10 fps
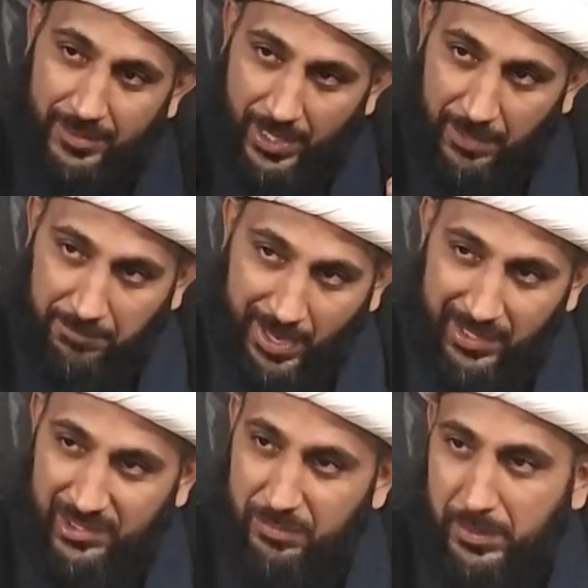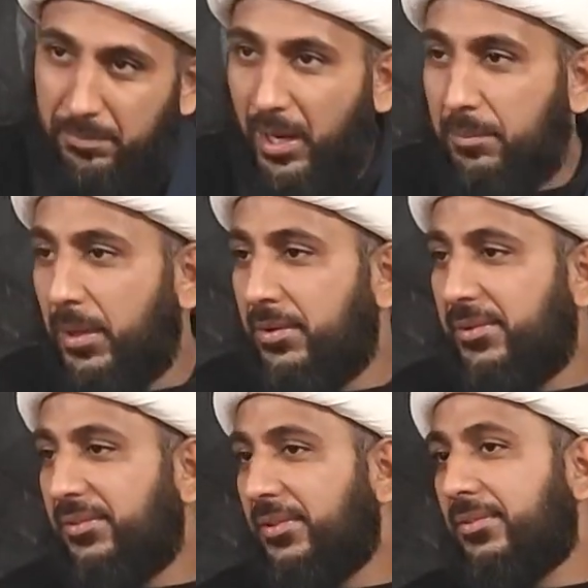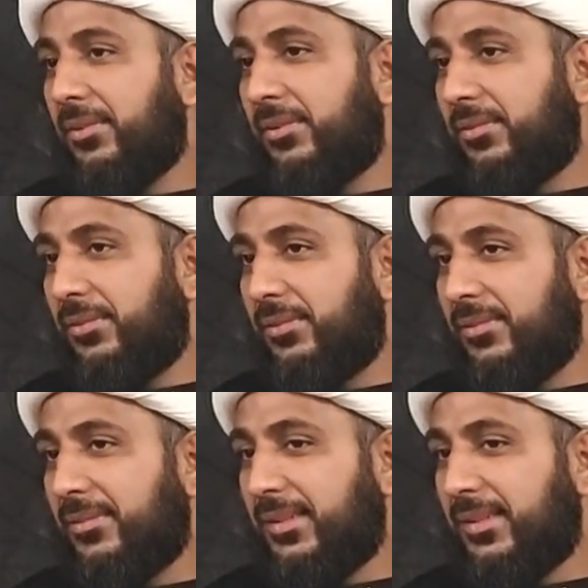Time management, my brothers and sisters.